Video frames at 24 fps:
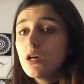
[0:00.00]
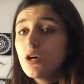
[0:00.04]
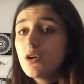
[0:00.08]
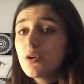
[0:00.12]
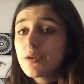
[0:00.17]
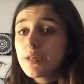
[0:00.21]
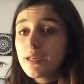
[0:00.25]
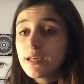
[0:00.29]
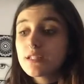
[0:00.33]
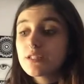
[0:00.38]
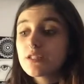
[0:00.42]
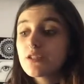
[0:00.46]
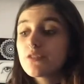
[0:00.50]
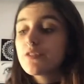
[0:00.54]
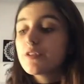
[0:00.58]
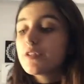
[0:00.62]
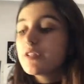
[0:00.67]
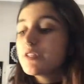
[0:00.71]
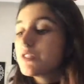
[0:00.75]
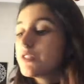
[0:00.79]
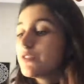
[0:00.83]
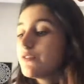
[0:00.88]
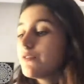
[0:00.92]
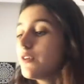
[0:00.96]
Okay, so
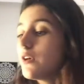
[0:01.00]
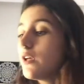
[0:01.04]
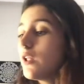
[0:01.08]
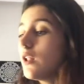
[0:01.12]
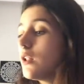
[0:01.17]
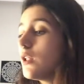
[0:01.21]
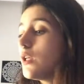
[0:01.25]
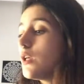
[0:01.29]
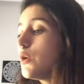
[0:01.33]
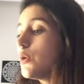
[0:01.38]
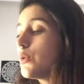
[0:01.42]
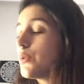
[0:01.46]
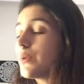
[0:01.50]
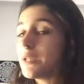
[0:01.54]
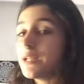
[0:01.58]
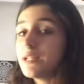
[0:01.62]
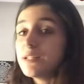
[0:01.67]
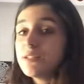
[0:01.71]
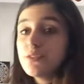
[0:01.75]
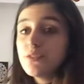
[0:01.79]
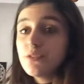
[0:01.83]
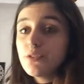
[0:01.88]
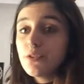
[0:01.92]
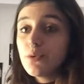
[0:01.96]
first of all, we
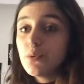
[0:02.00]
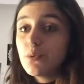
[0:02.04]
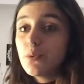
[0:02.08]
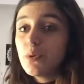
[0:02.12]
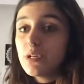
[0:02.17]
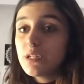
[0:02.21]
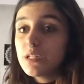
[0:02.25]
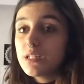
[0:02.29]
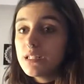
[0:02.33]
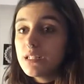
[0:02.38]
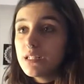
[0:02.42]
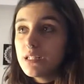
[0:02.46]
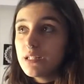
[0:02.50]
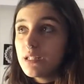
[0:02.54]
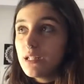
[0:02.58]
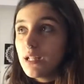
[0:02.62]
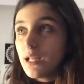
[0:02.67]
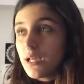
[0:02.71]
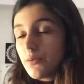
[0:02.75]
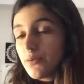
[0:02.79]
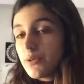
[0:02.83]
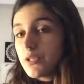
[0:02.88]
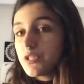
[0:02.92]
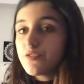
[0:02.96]
need to know what the
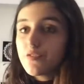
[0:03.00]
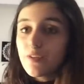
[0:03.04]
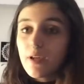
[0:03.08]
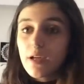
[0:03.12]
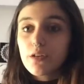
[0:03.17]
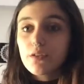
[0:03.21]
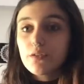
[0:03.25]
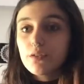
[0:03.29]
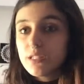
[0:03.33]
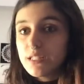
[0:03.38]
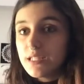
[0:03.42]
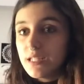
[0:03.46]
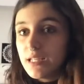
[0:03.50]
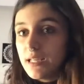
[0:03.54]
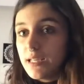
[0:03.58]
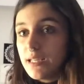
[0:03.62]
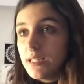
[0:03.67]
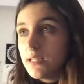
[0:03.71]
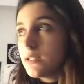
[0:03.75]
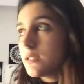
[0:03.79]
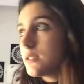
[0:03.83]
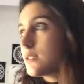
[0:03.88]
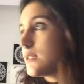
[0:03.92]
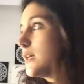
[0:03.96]
language faculty
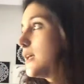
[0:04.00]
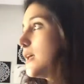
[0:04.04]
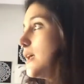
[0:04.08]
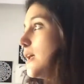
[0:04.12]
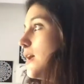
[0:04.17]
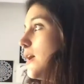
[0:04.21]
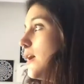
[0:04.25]
is.